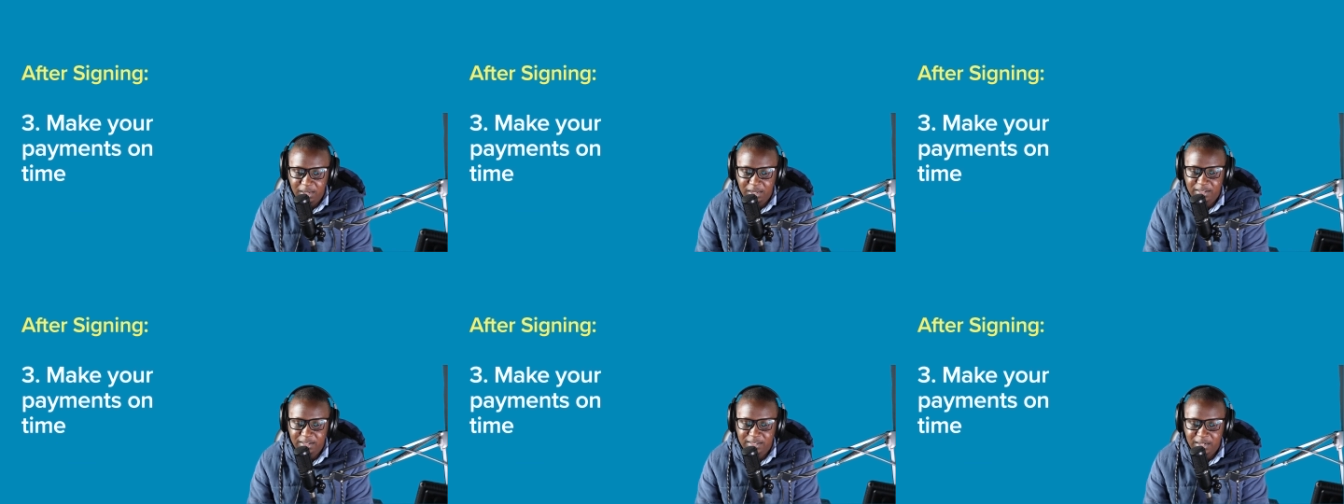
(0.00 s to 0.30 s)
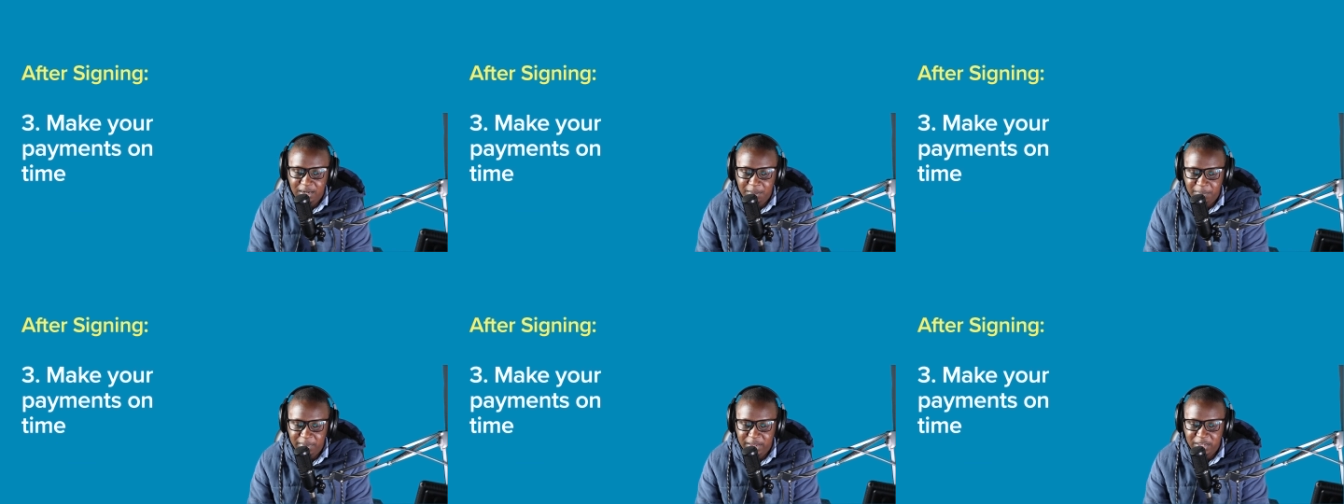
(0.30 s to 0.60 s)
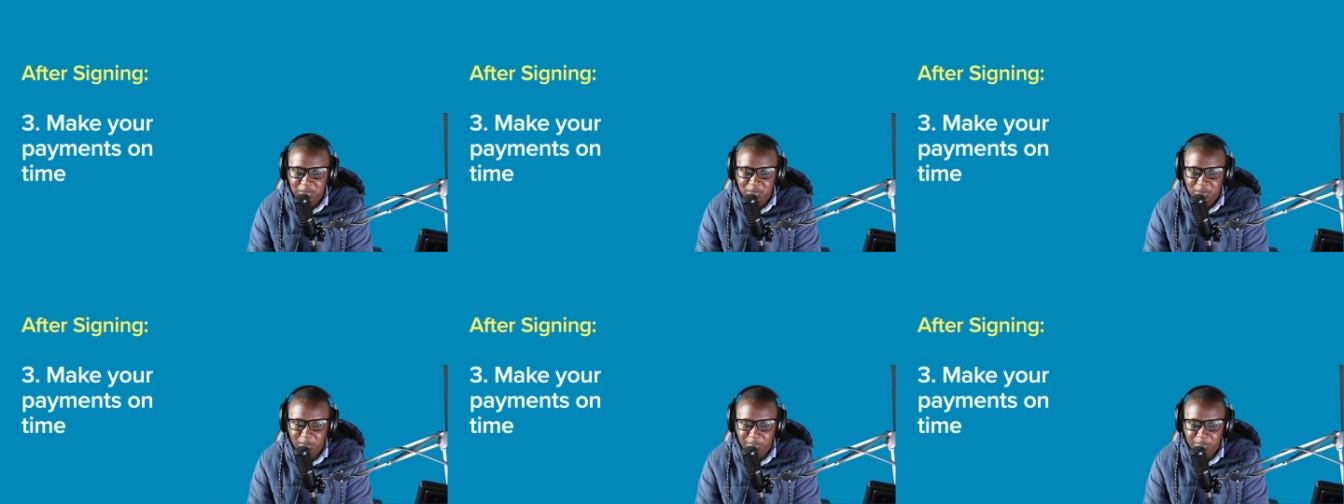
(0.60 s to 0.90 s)
And then
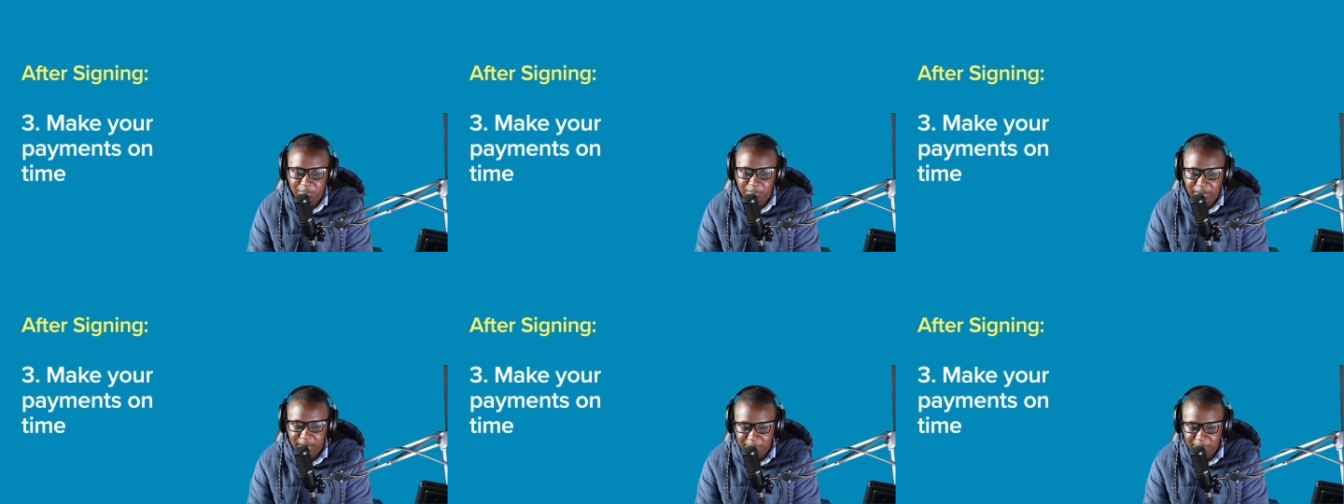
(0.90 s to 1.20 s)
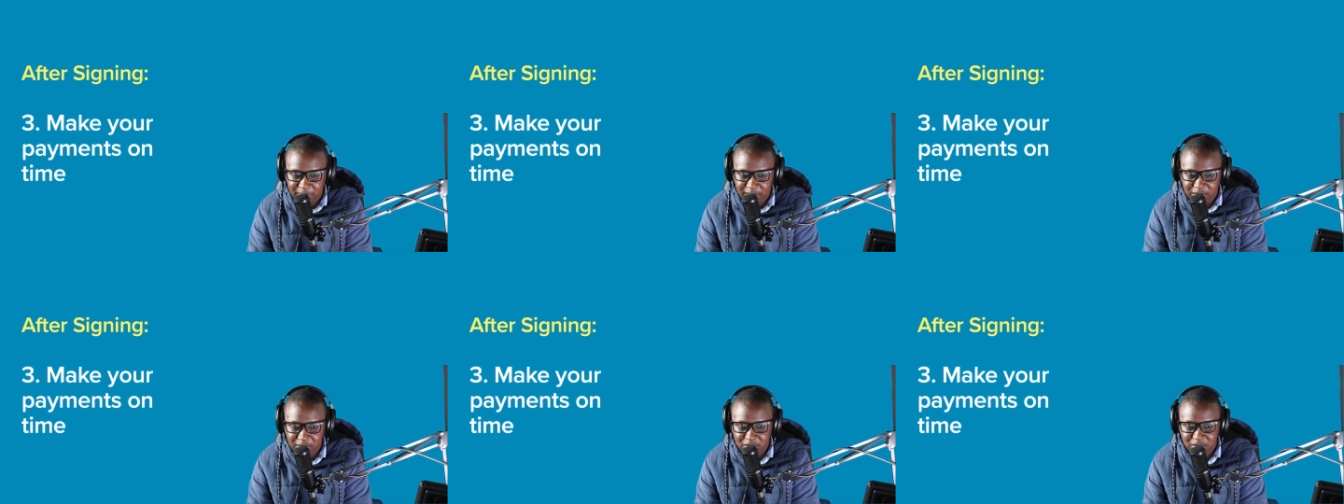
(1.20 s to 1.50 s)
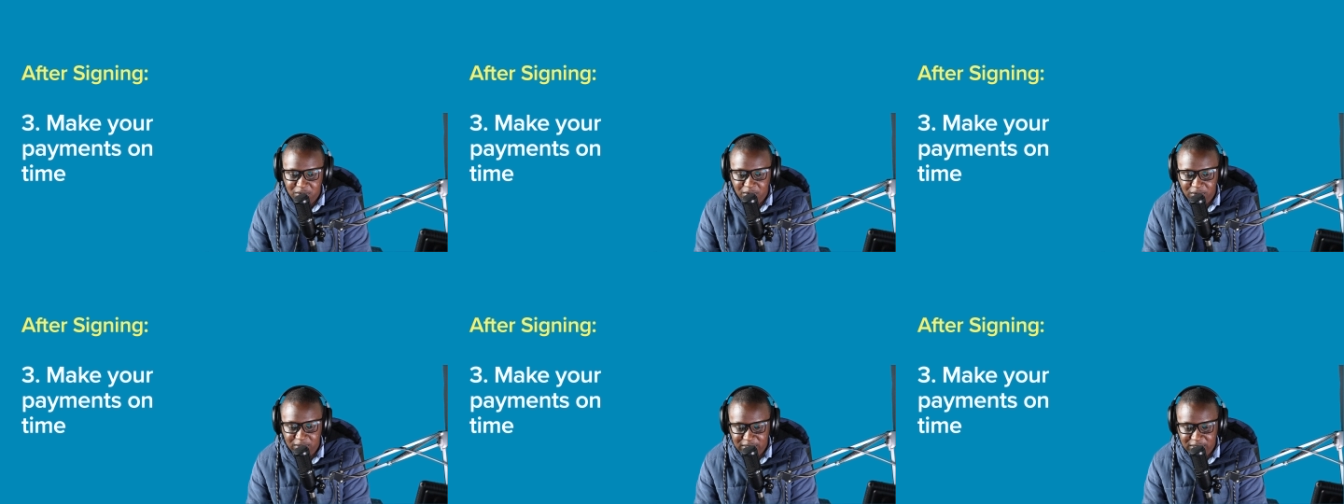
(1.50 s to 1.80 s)
make your payment
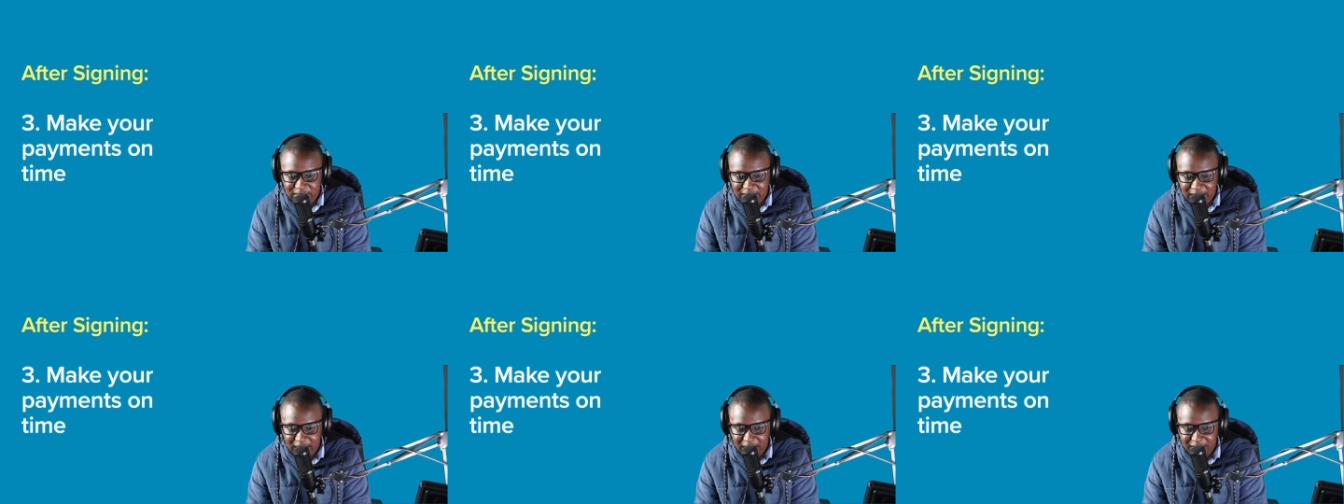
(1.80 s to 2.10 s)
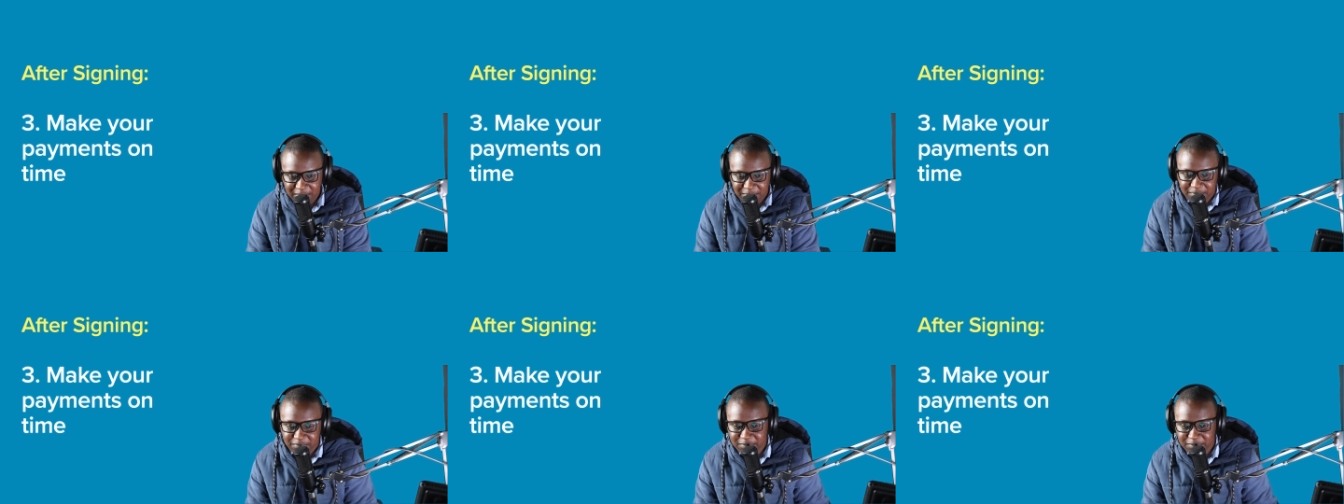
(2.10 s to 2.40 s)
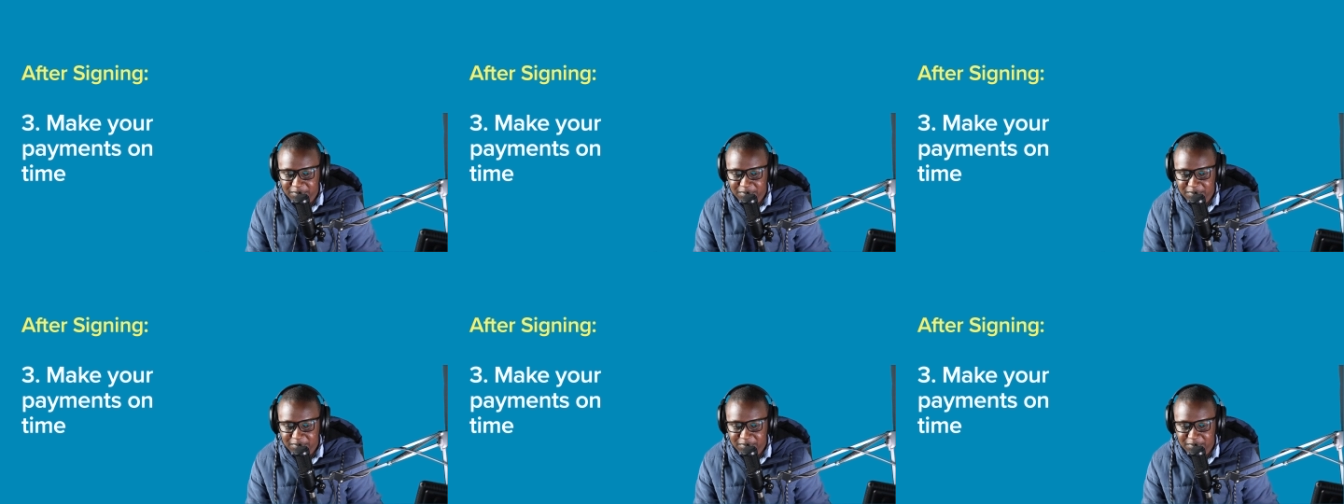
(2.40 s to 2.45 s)
on time.